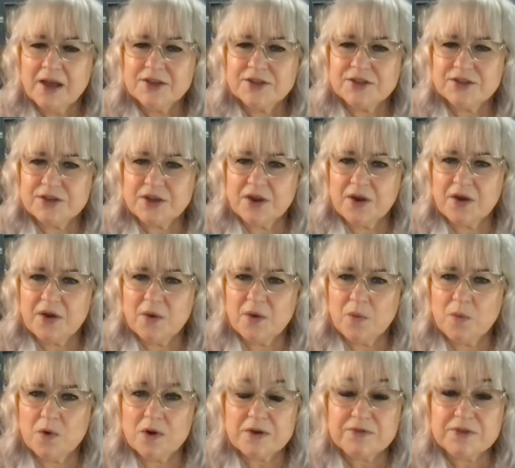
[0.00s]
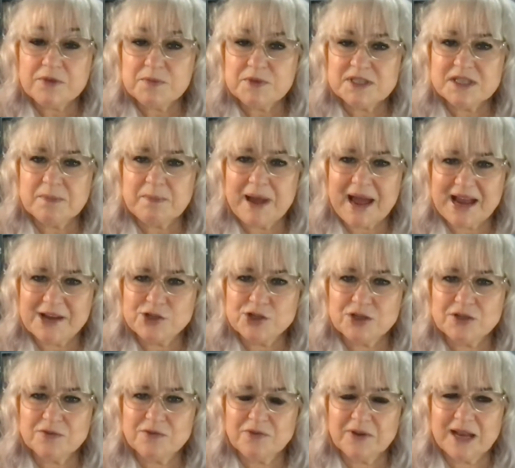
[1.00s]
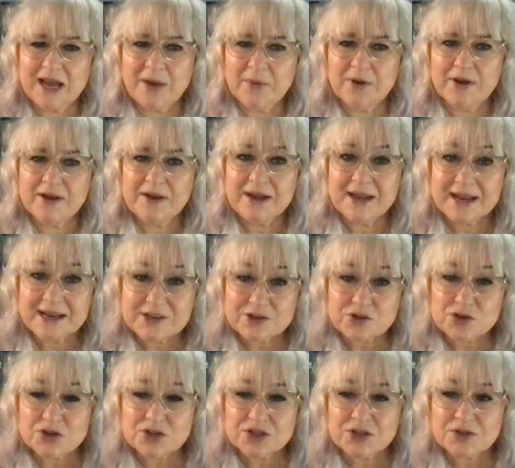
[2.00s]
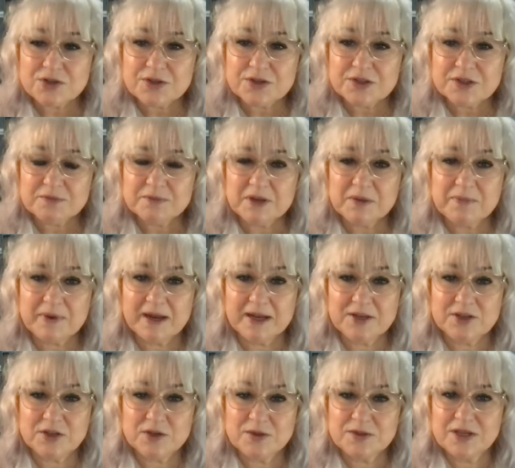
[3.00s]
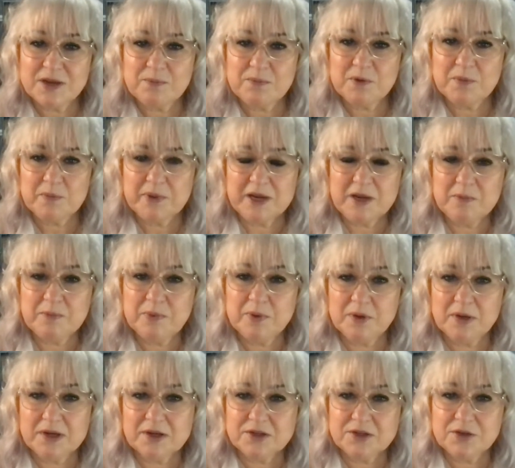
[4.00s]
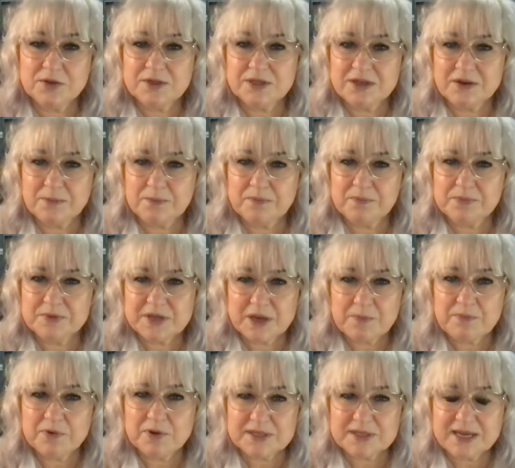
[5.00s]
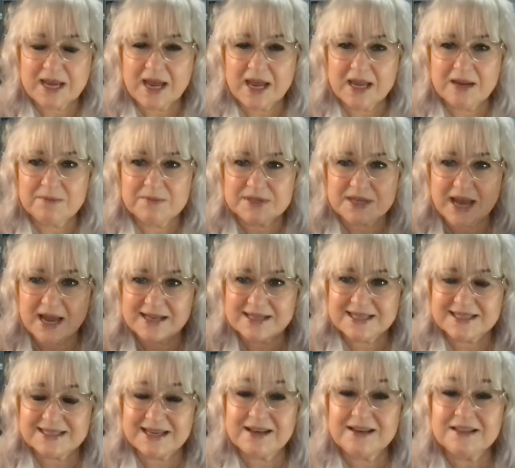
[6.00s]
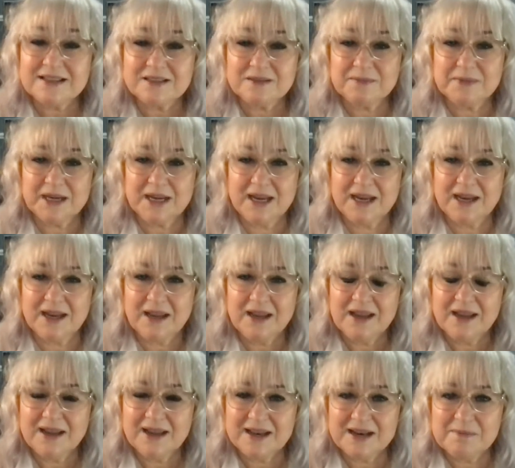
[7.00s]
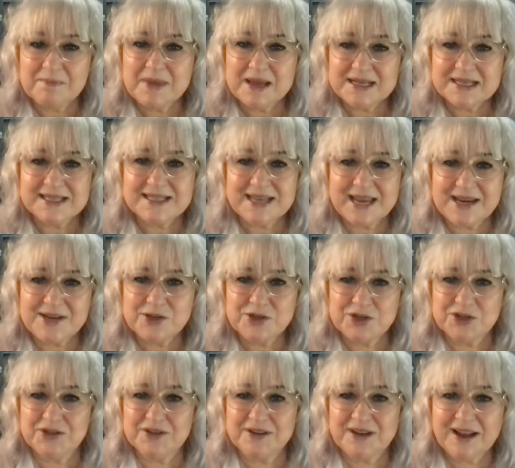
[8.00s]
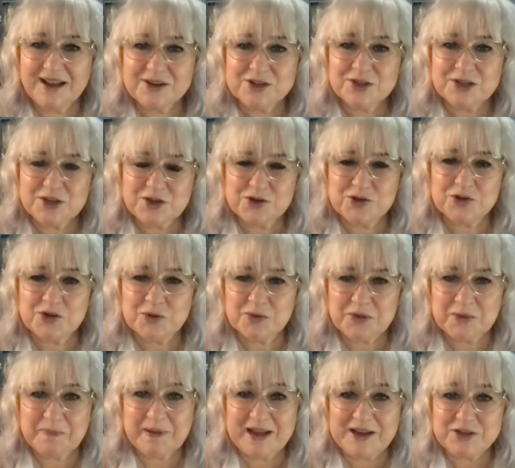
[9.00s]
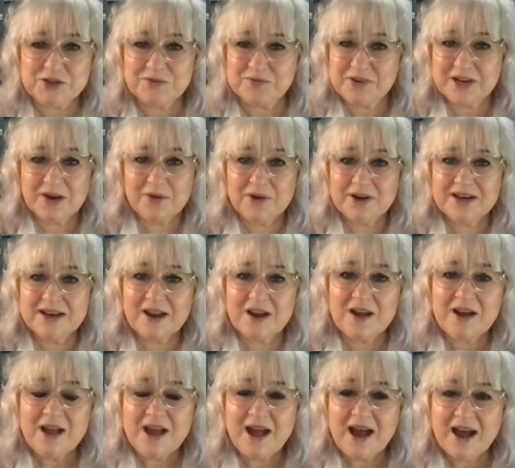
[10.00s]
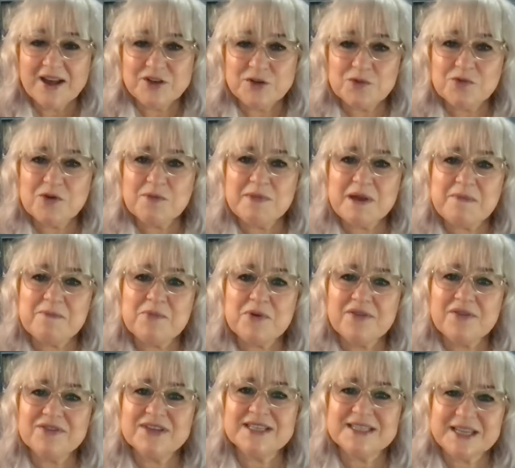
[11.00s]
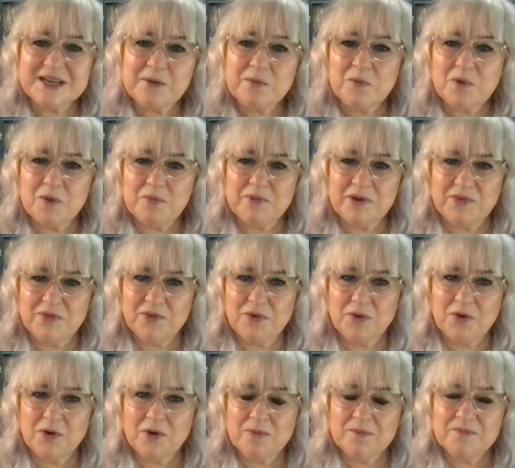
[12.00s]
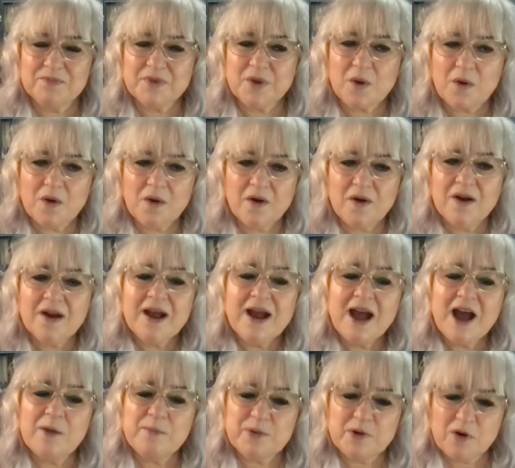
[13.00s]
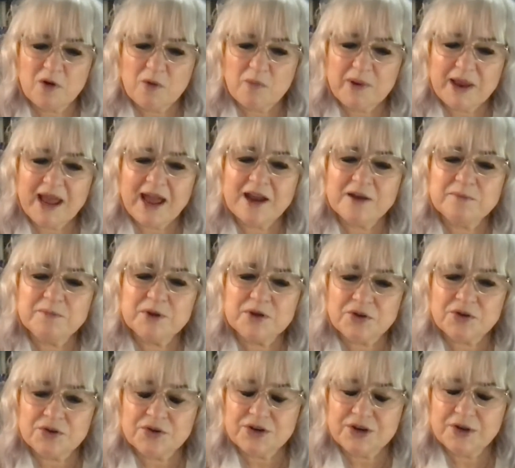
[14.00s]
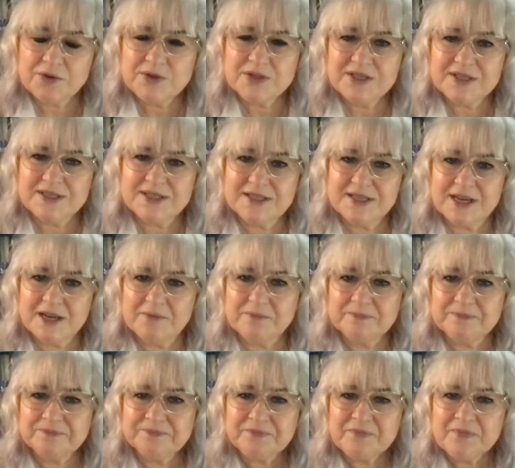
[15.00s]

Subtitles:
So one of them was the passion flower, introduced to me by two separate people at two separate times and sent to me in a meditation. I actually drew the passion flower. I don't remember ever seeing one before, or I probably had but not noticed it.